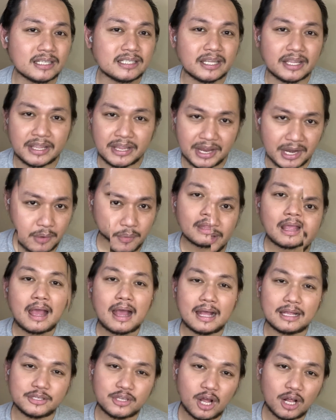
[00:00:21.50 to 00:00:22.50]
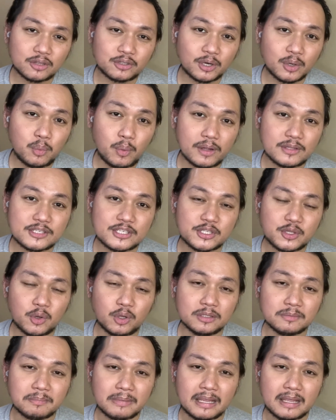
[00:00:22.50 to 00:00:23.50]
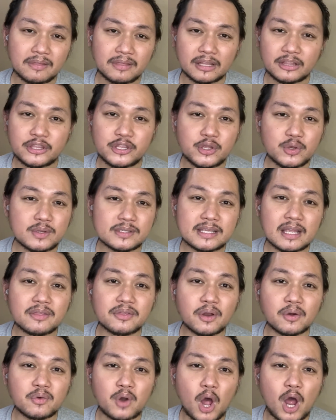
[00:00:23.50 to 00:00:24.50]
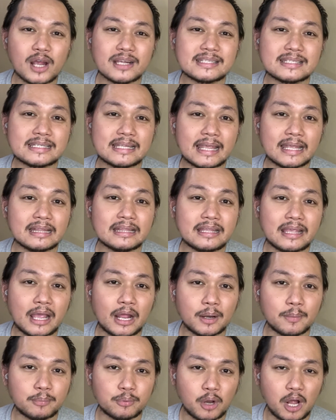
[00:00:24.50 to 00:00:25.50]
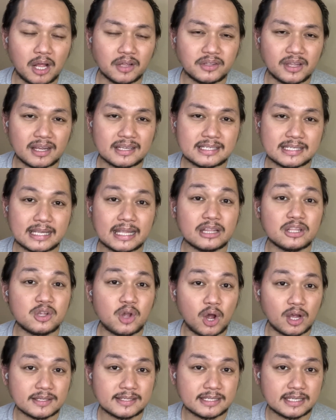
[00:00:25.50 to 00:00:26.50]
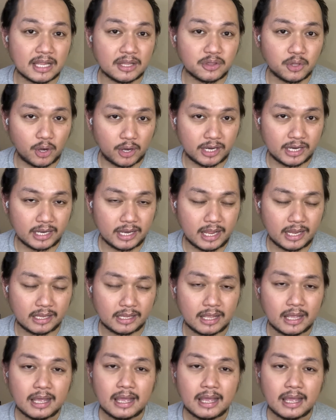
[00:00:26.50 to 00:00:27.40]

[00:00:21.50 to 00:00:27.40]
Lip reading: here and now. A doctor once told me that using the wrong skincare products can cause skin darkening.